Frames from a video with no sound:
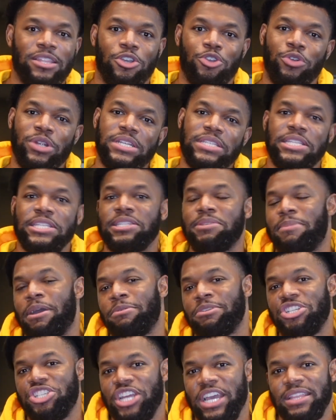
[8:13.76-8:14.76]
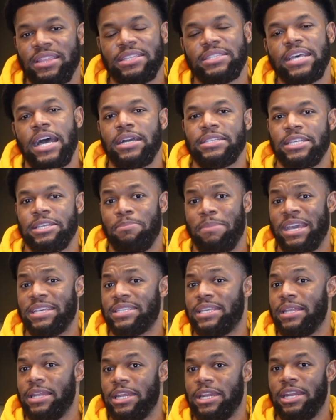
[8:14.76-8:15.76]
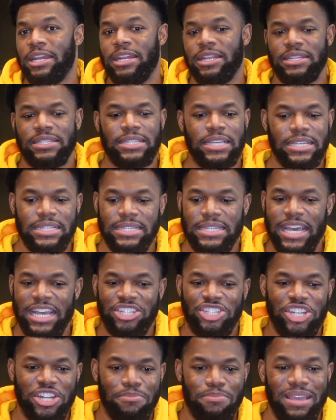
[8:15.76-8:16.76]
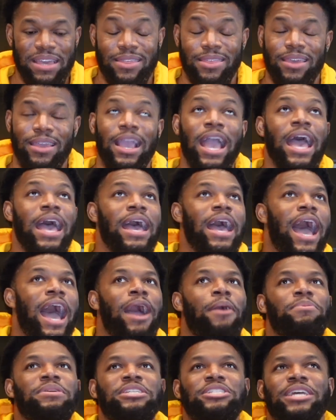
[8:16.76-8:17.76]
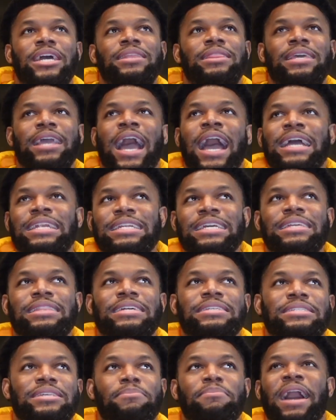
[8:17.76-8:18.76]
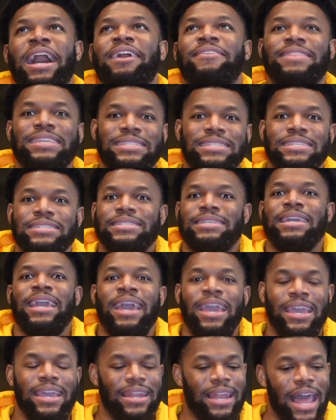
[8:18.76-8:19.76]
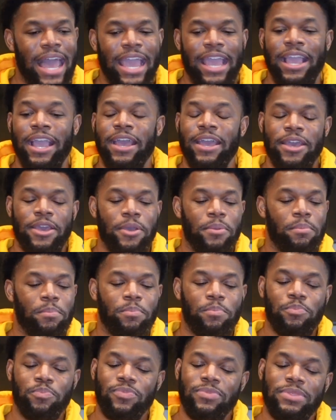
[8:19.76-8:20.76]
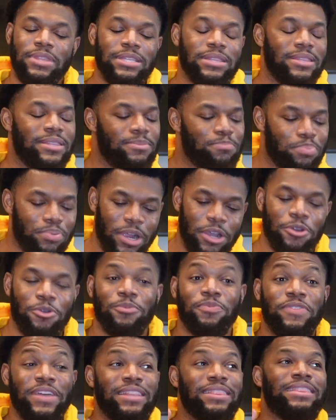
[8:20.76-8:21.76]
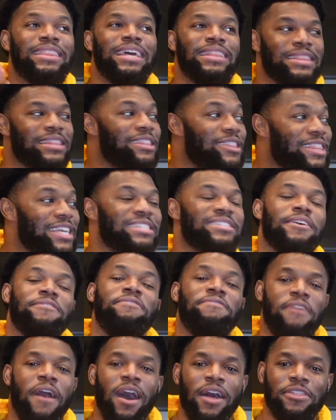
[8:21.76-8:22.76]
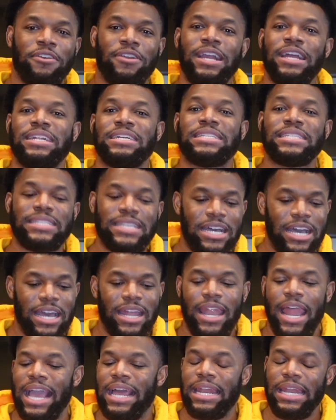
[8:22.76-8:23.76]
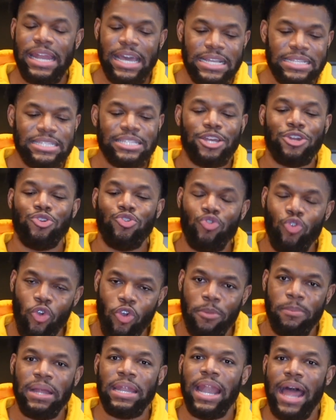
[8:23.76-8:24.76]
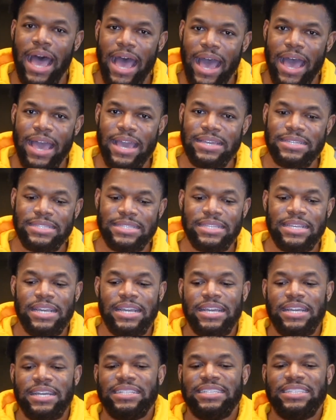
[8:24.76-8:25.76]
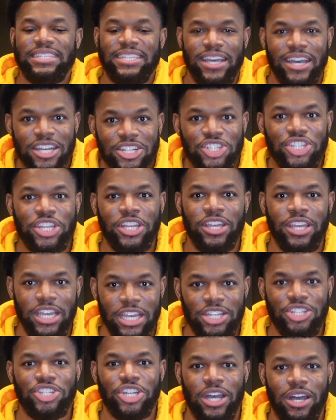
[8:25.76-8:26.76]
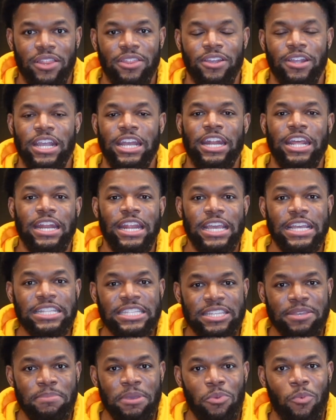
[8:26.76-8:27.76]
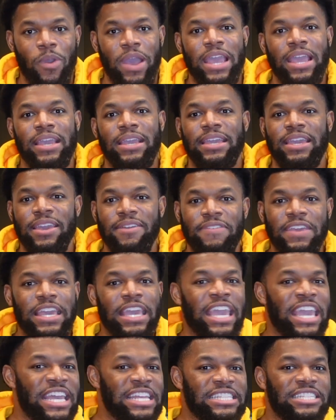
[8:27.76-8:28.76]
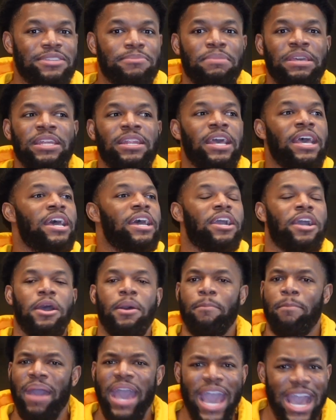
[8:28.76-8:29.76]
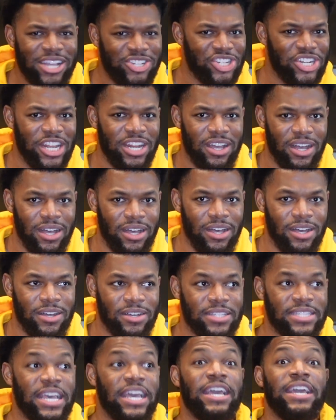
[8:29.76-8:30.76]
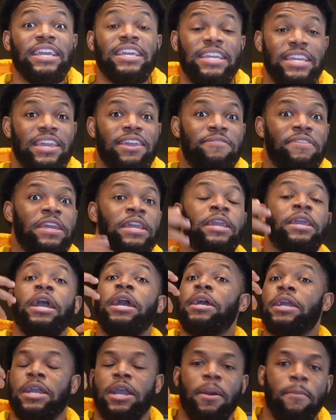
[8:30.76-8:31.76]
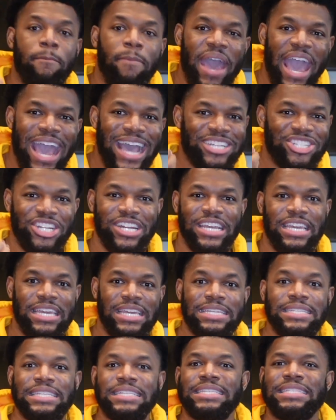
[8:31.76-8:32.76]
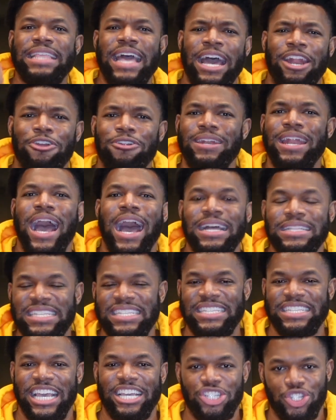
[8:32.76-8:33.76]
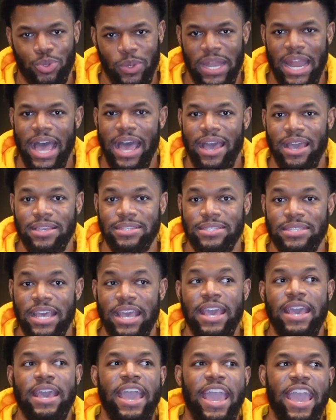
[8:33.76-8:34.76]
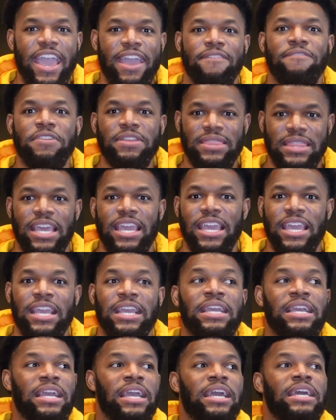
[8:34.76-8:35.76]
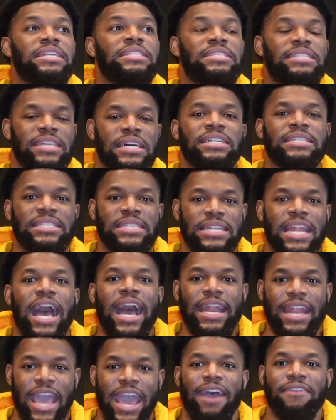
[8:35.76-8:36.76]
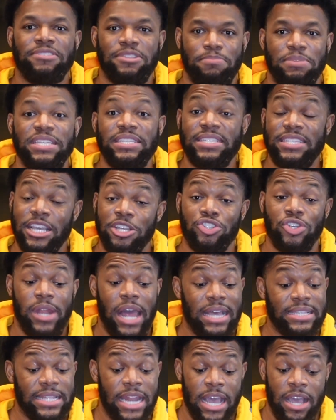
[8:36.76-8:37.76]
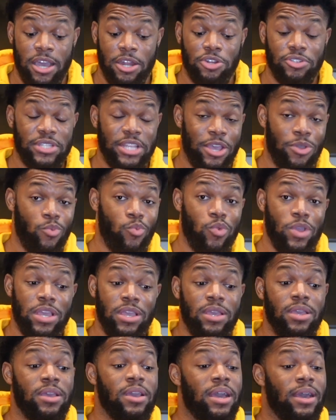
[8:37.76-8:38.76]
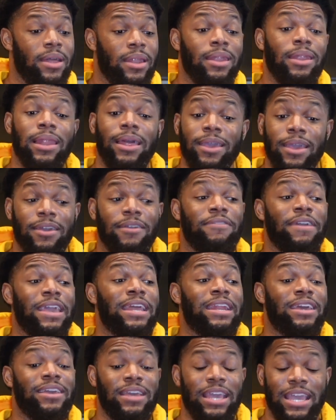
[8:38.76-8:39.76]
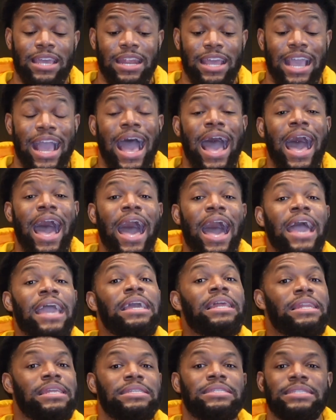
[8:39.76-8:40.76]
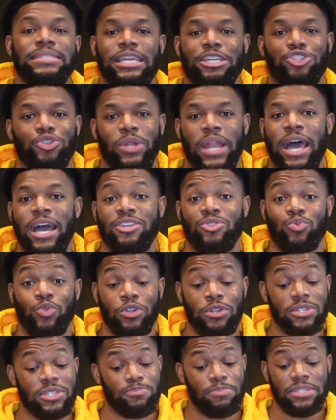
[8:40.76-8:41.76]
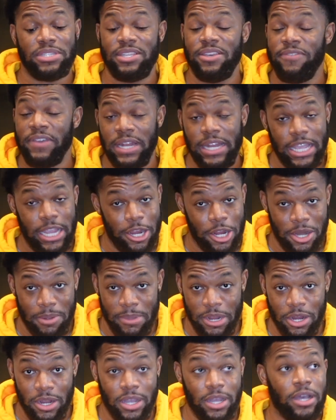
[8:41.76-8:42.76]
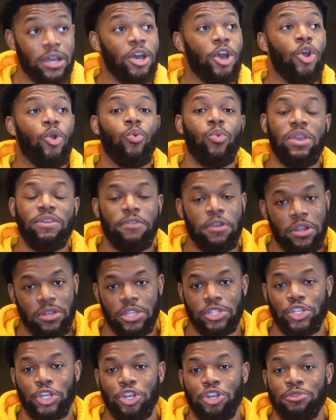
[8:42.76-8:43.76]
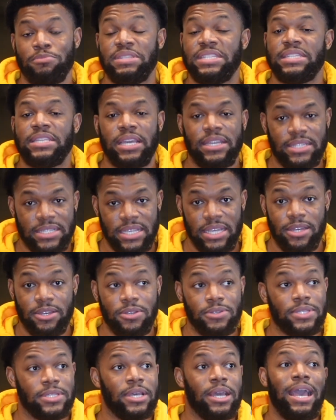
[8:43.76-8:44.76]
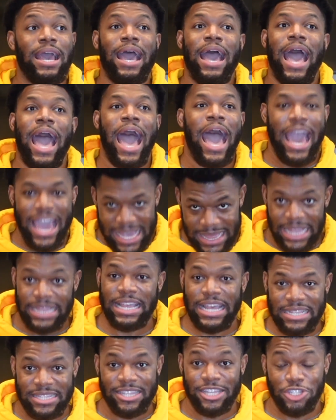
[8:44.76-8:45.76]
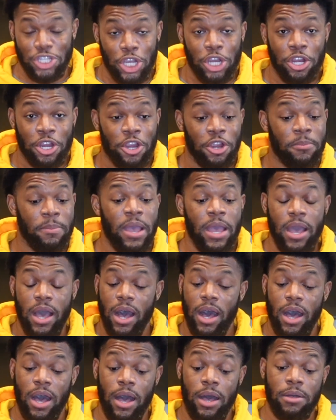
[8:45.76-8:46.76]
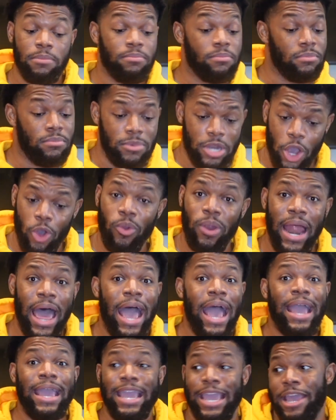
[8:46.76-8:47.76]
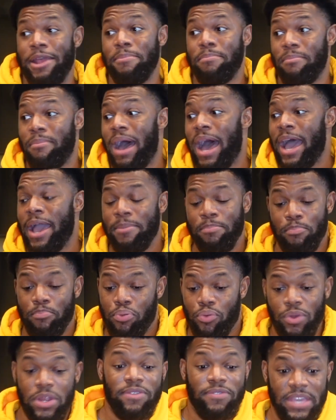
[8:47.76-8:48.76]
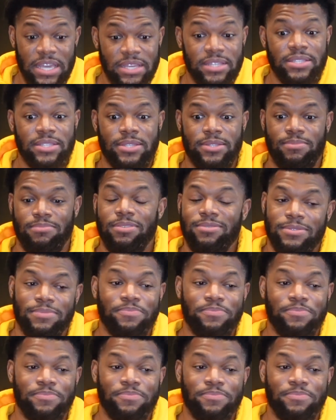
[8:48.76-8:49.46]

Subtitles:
the criticism. I reject the toxic masculinity that says that shouldn't be a thing. I reject the idea that somehow this is gay. Like, that's a father and a son. Like, let's normalize touching each other in an intimate way, giving intimate, compassionate hugs, giving compassionate kisses that are not sexualized. Everything does not have to be sexualized. And I understand we live in a highly sexualized world, specifically here in America. We've heard the term sex sales. I hate that that's the term. No lie, in my previous